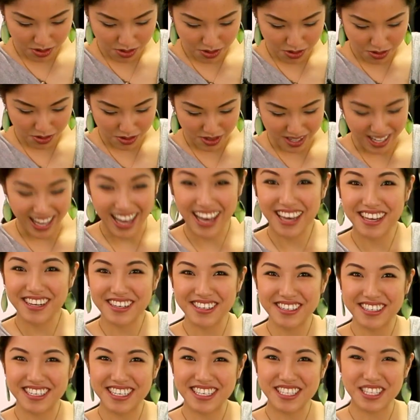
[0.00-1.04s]
Ooh, the
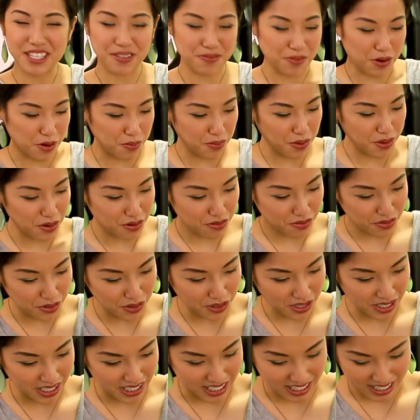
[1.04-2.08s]
higher it is, the more
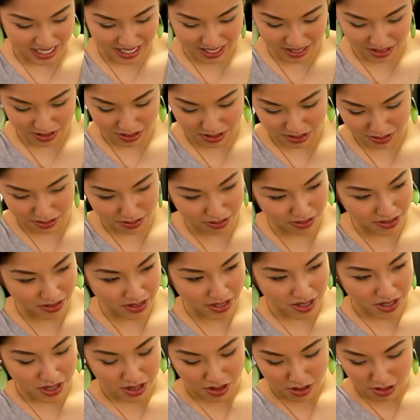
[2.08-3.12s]
beautiful it is. Sort of
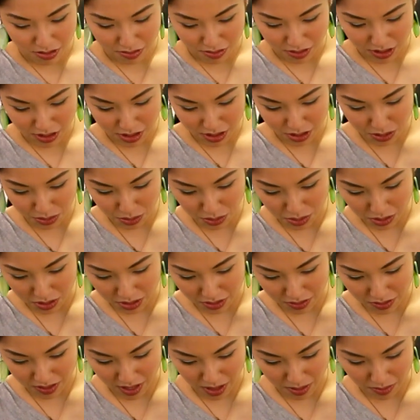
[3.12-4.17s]
first rule
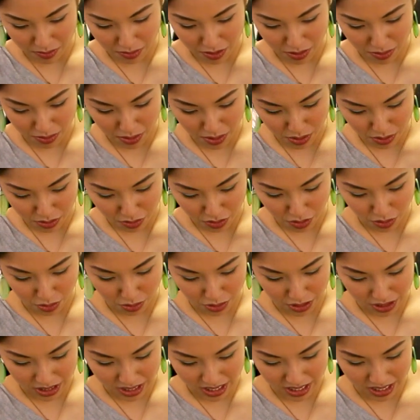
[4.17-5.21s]
of thumb for a beautiful
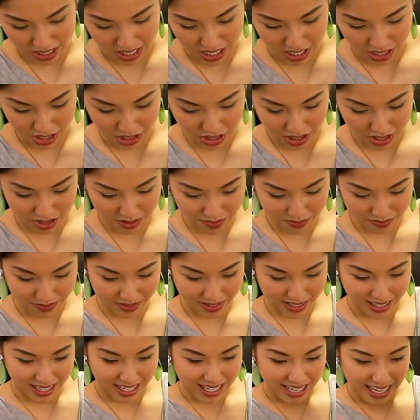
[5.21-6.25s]
presentation.
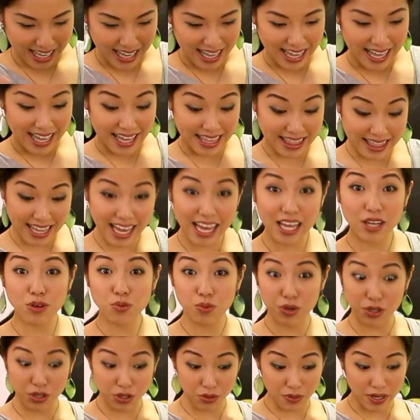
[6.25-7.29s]
And then
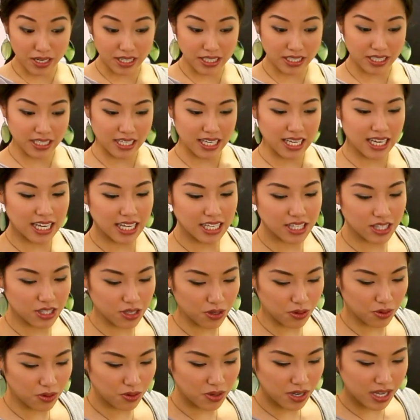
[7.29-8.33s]
when you're ready to eat,
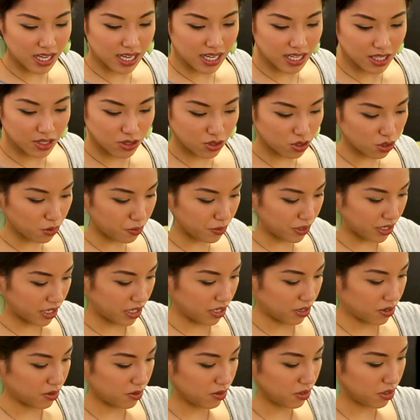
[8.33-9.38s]
so super
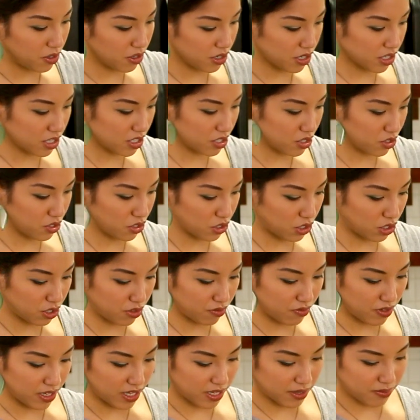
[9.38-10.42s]
cute, you're gonna
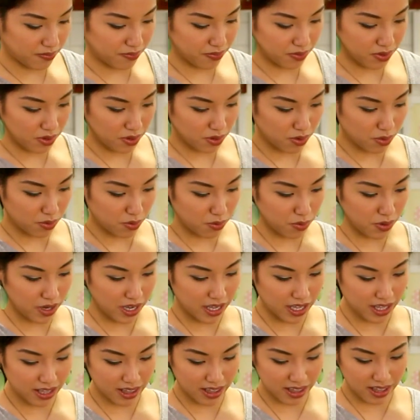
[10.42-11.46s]
serve it
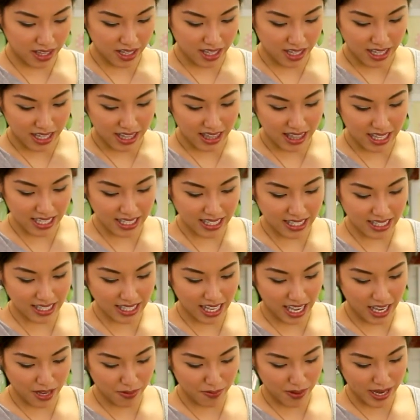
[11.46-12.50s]
with this
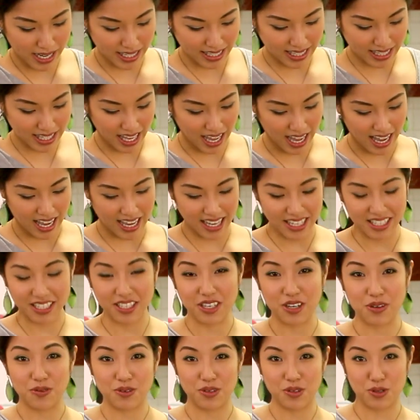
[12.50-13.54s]
side by side,
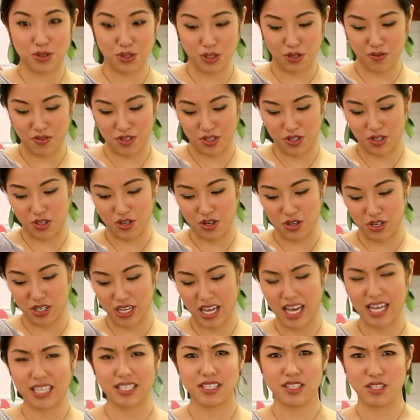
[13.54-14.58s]
you know, when you serve it to your
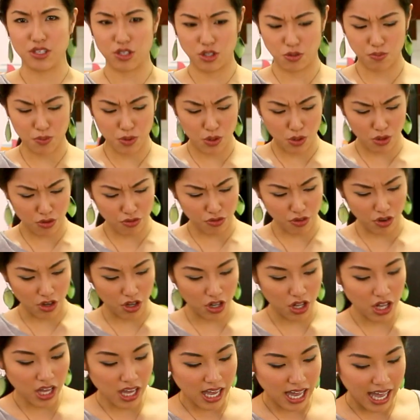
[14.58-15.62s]
guests, and it's
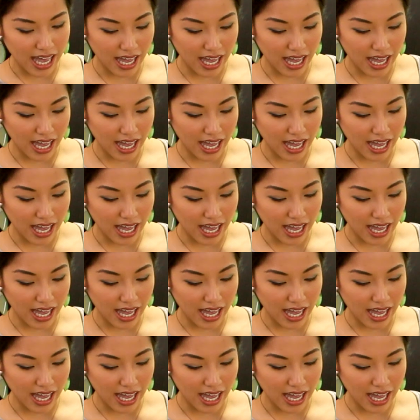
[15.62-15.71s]
beautiful.